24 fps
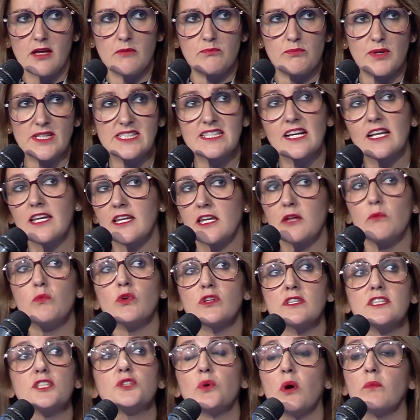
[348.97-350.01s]
basically they
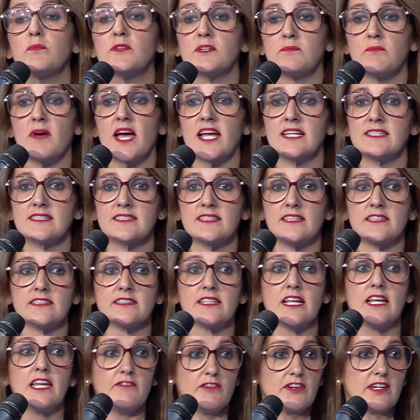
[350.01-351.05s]
wanted to optimize their
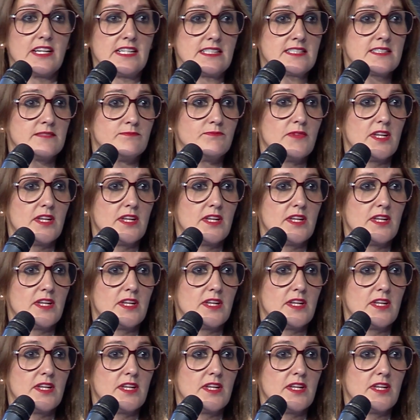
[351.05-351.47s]
deliveries